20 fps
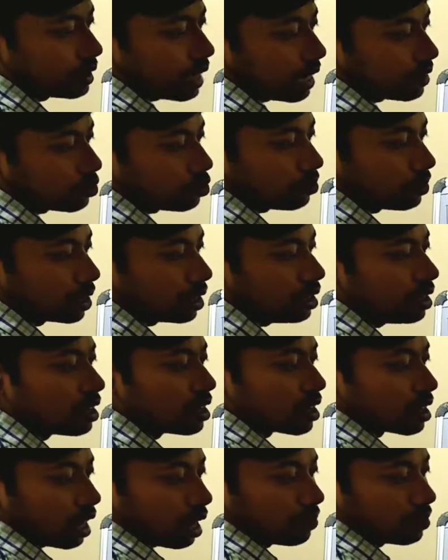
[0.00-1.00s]
that will be
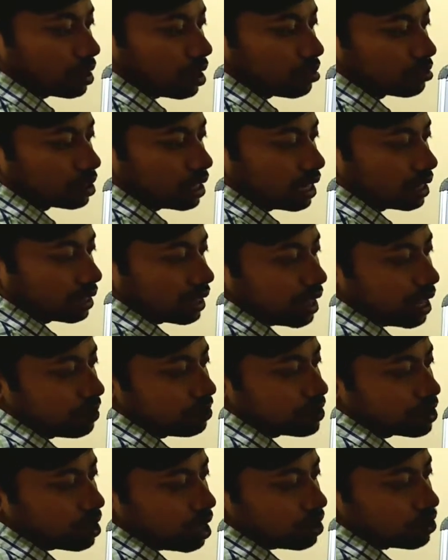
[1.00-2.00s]
coming out that m
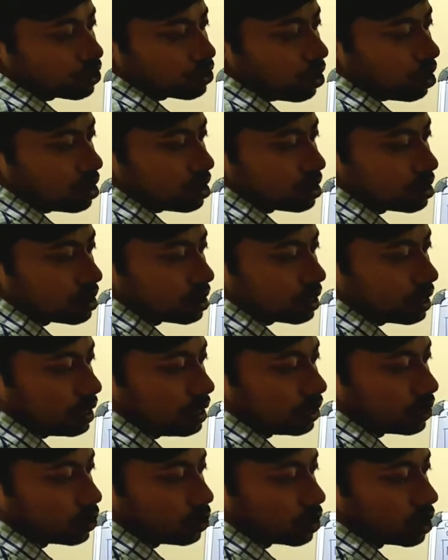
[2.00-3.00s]
star square is
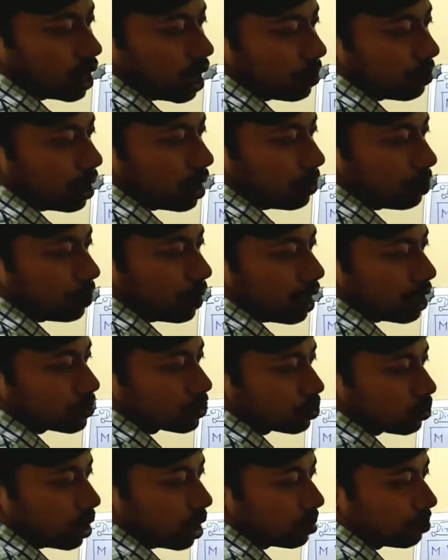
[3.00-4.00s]
equal to gamma
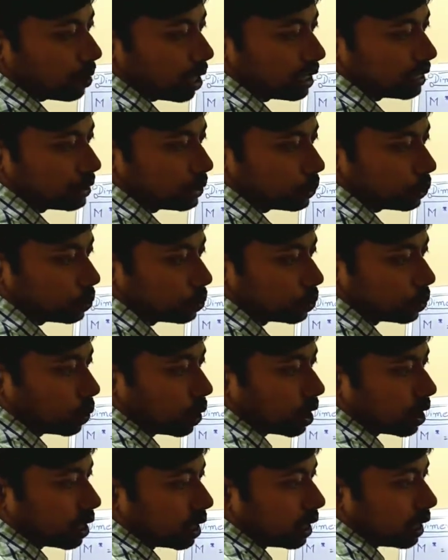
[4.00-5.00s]
plus 1 by 2
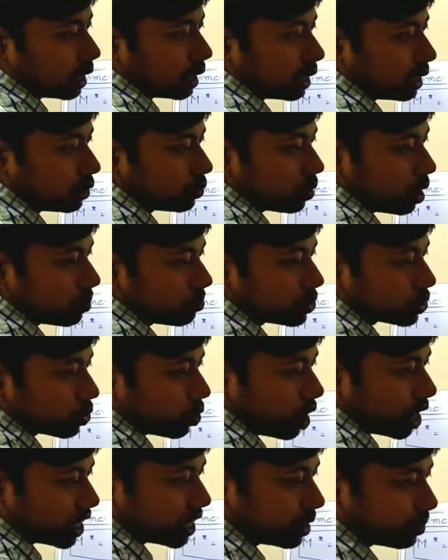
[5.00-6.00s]
into m
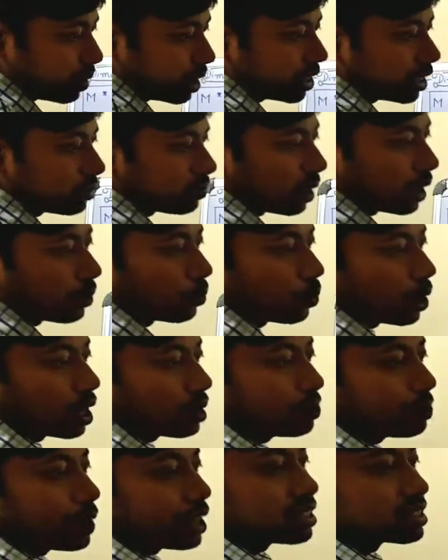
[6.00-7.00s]
square divided by
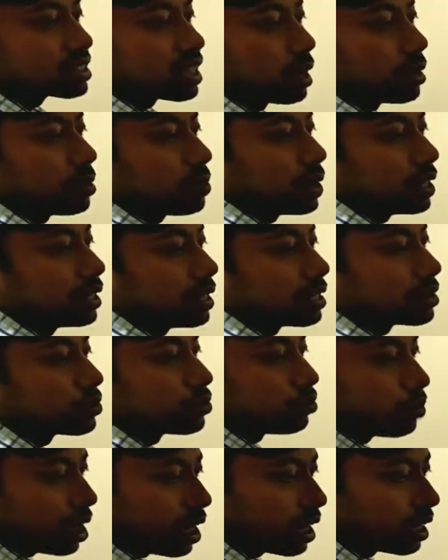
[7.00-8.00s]
1 plus gamma
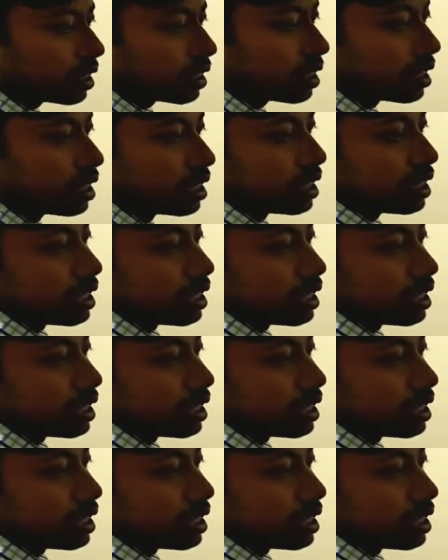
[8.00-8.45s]
minus 1